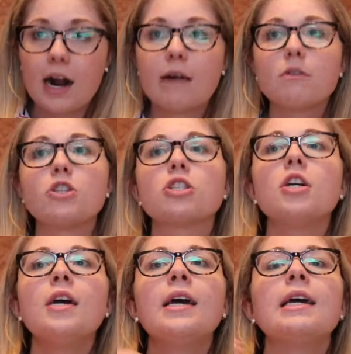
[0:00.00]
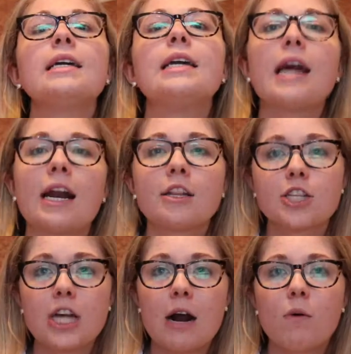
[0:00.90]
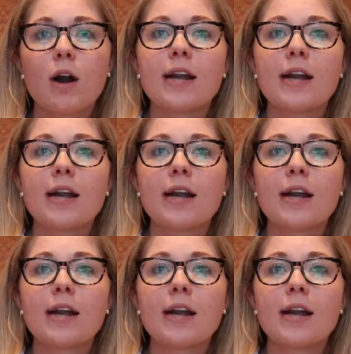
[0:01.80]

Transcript: I would just get out of the shower